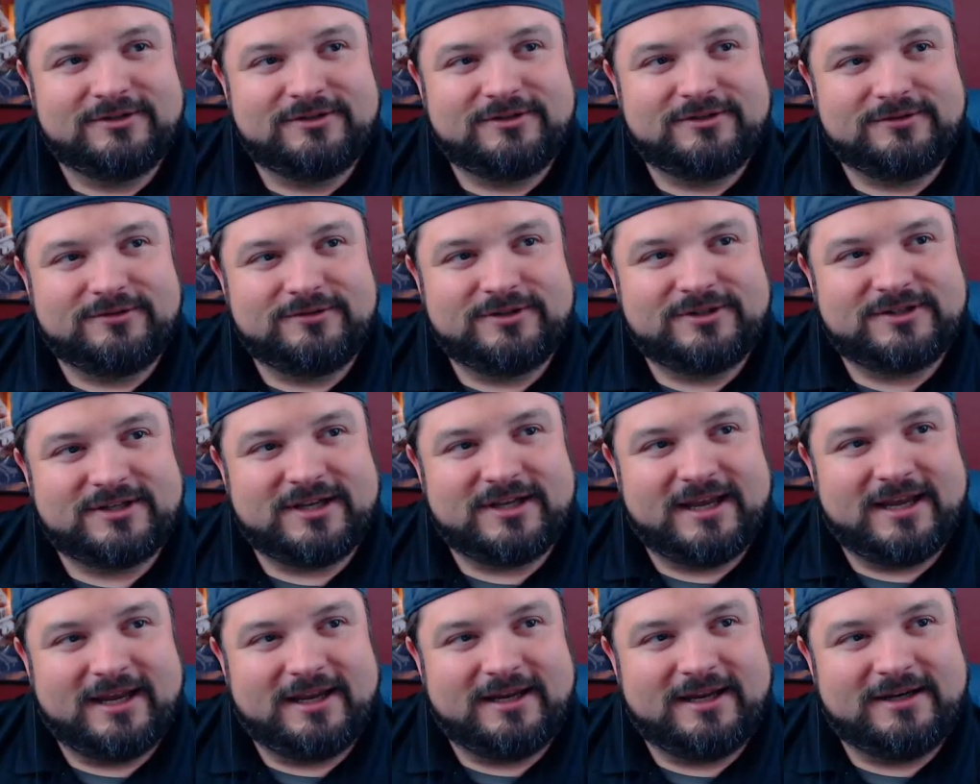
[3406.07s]

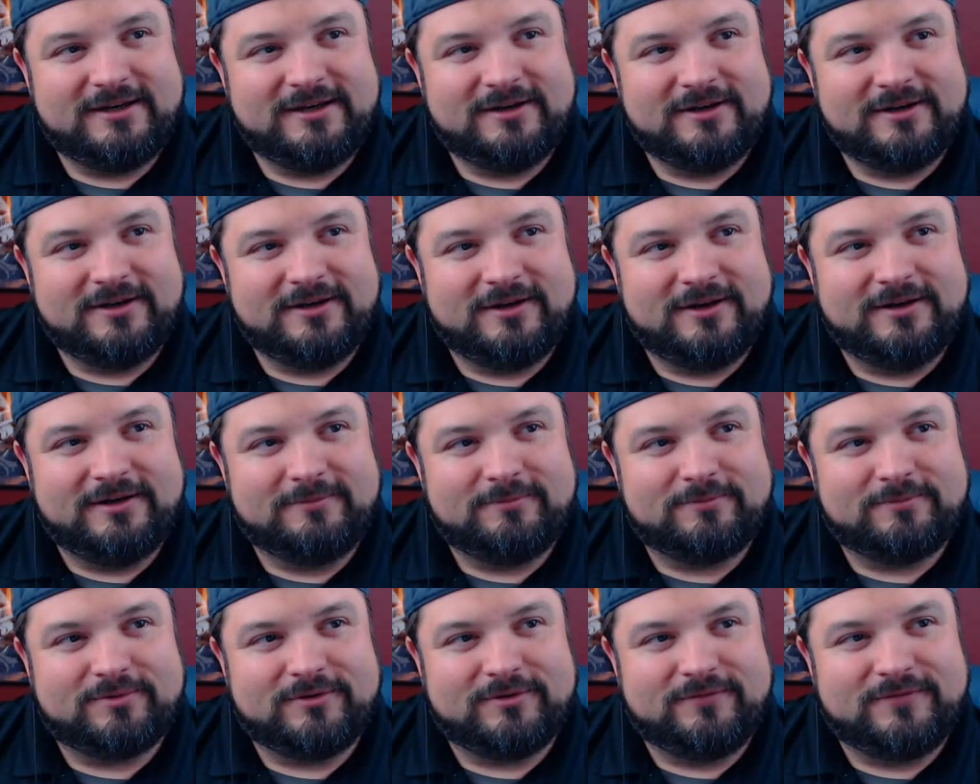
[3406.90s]
Suicide
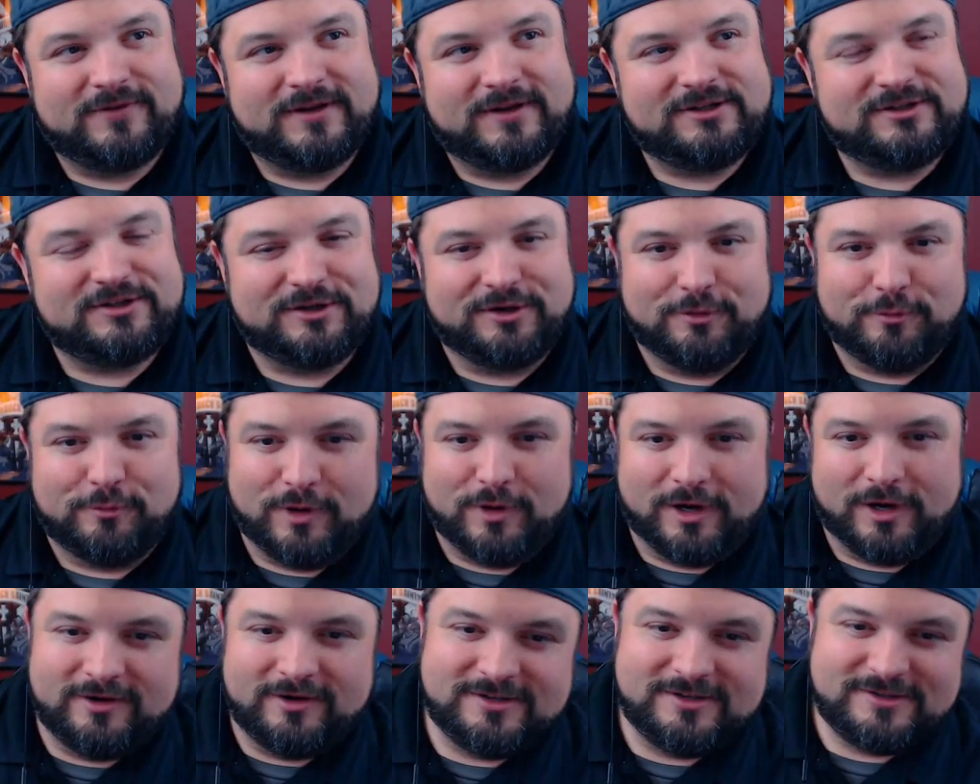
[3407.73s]
Prevention
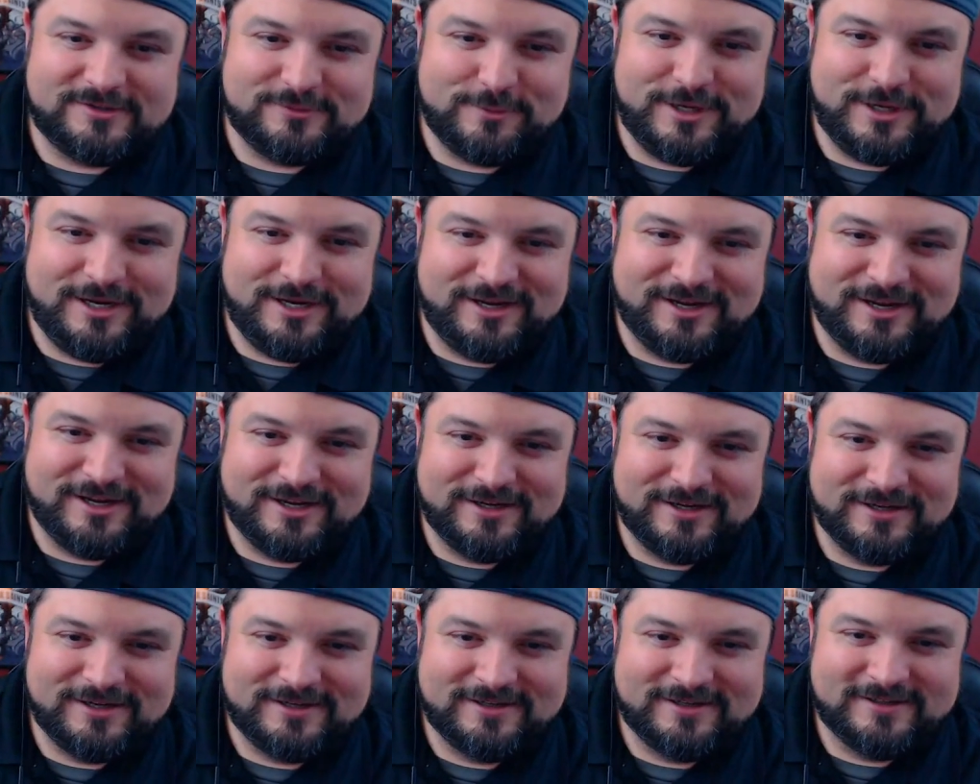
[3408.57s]
Awareness Week.
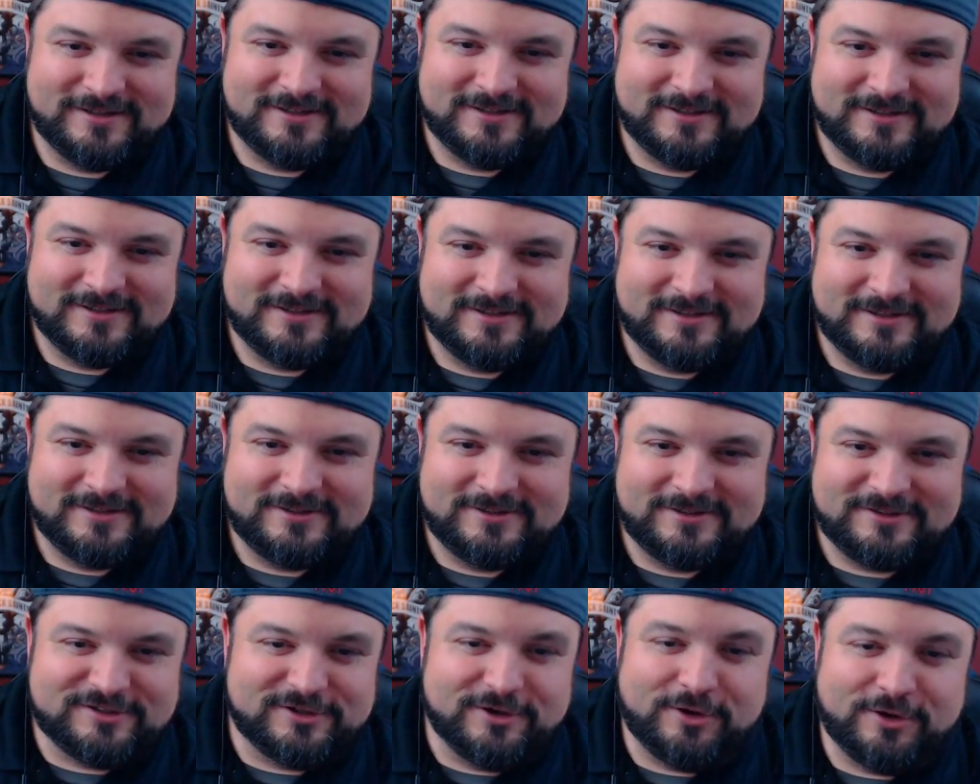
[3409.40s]

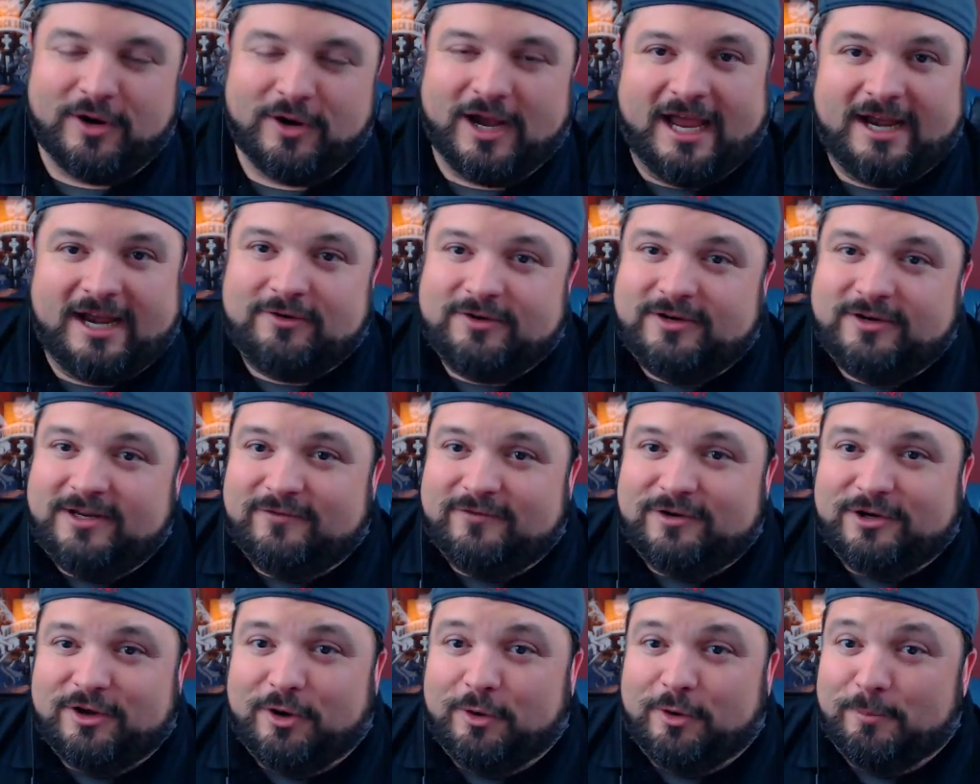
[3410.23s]
So I don't
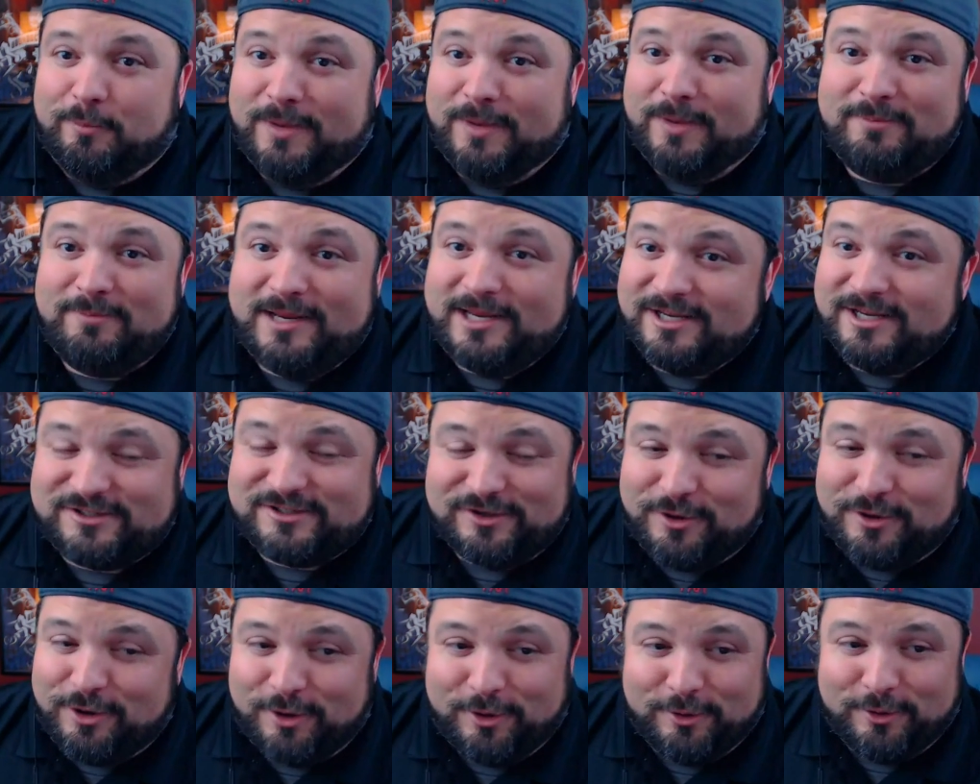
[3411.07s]
even know. Maybe it's
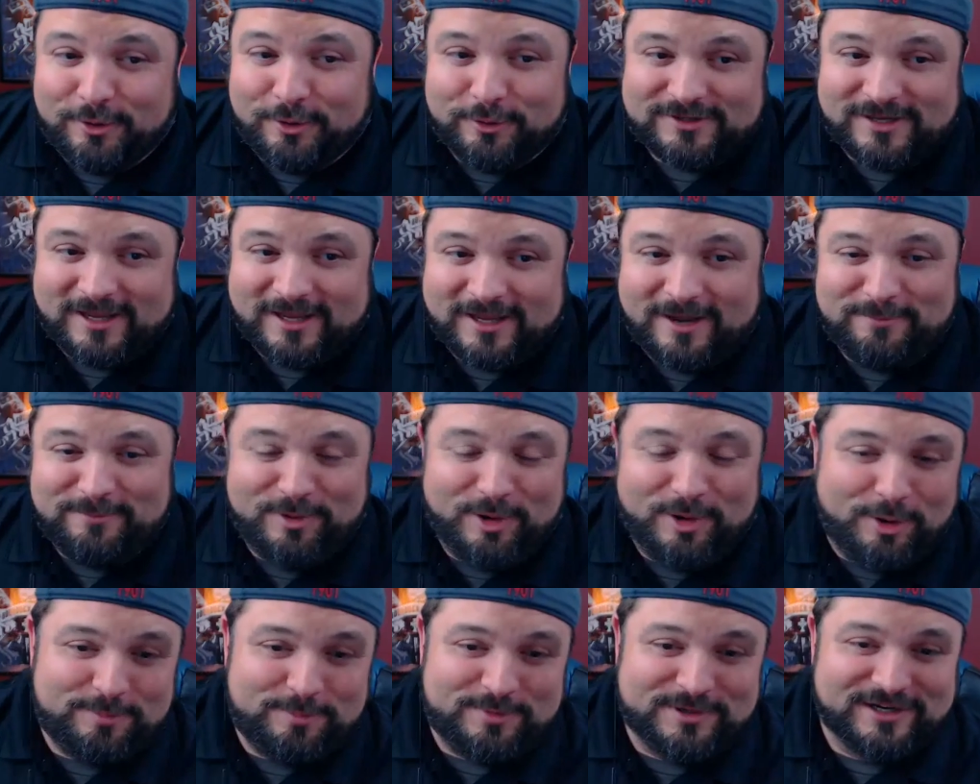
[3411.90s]
a hoax. I'm
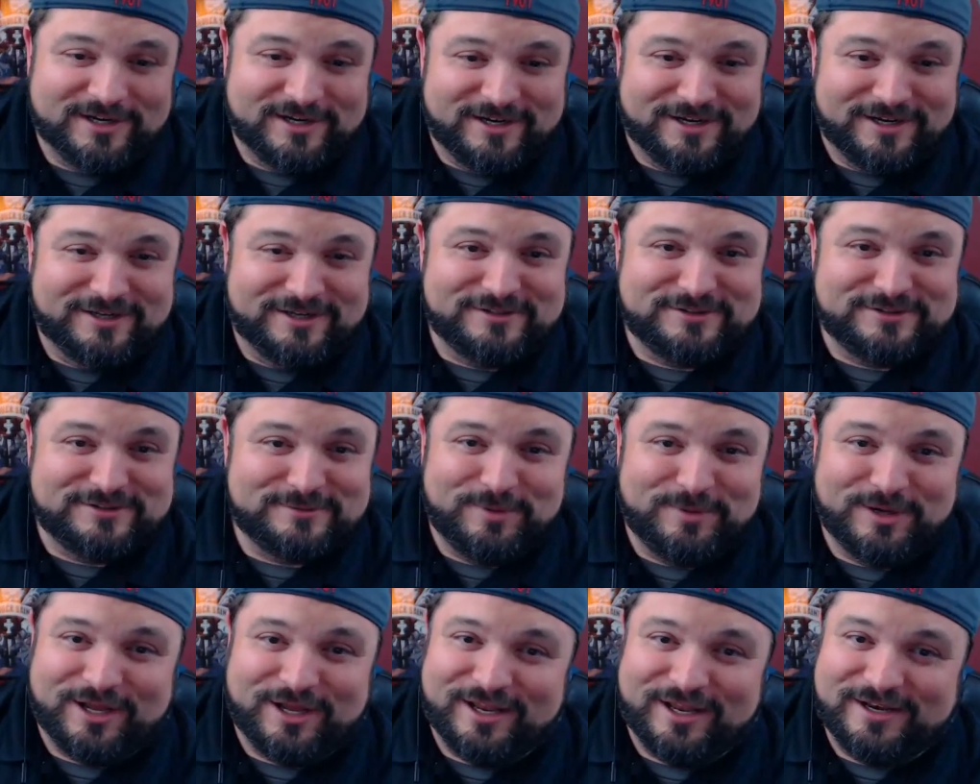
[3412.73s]
hoping it is,
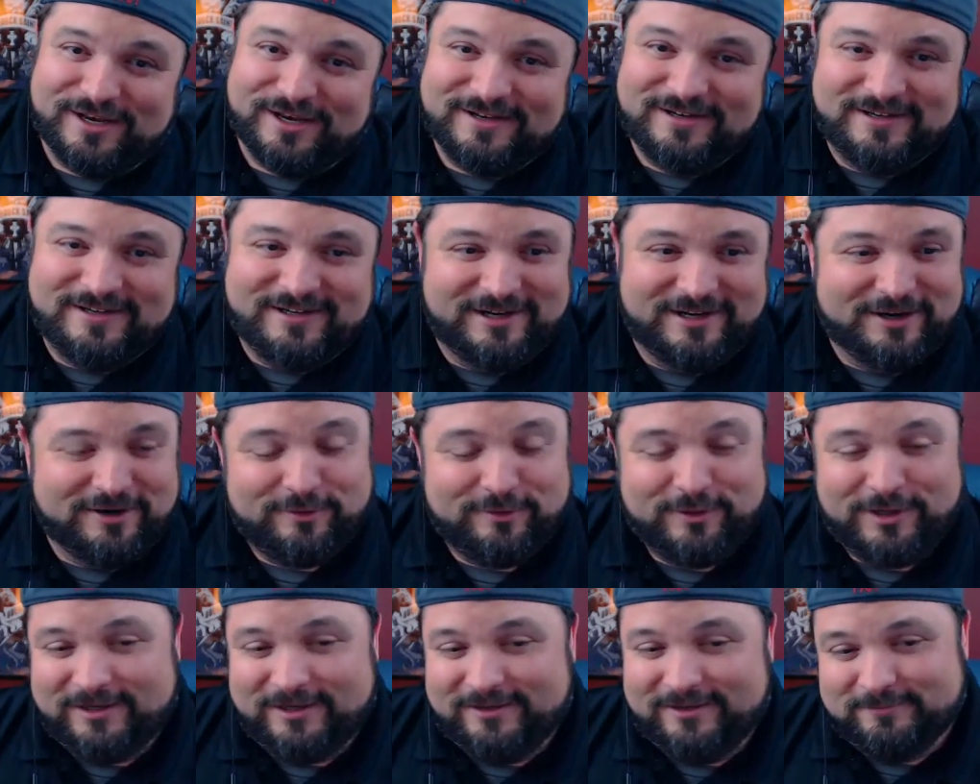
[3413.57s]
but you
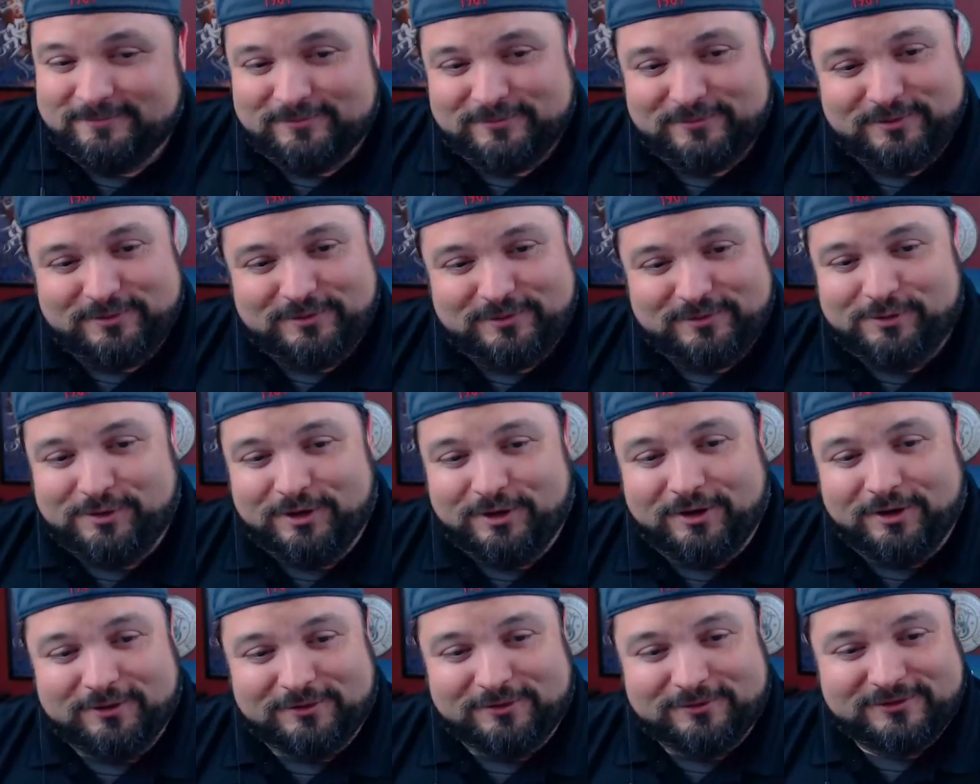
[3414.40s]
know what? So. Who
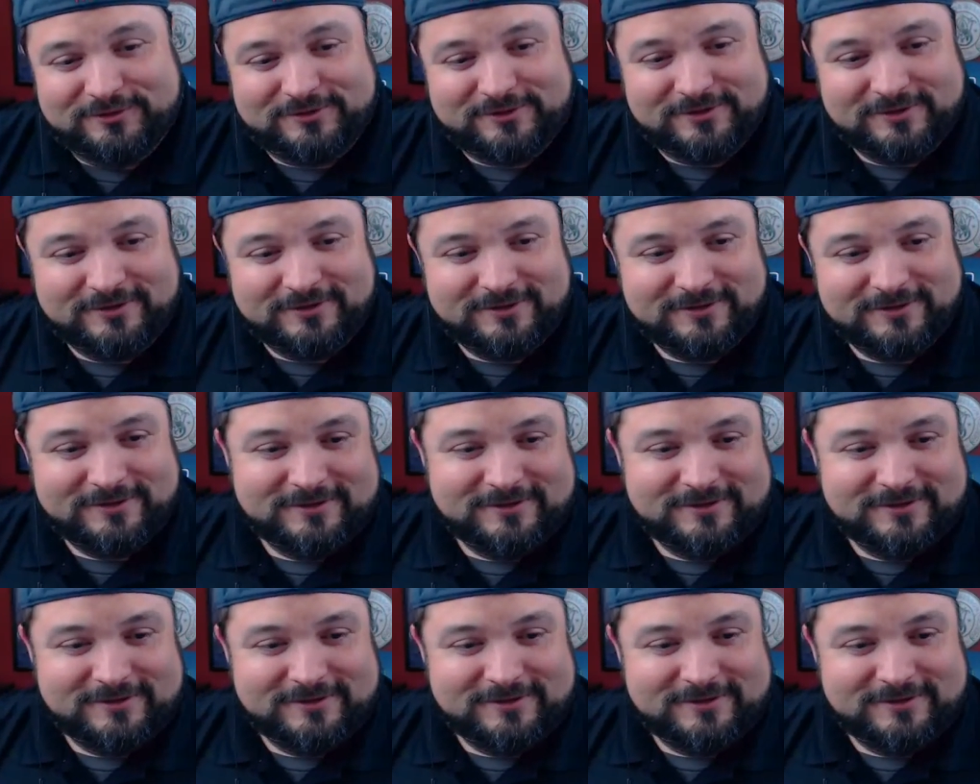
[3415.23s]
knows?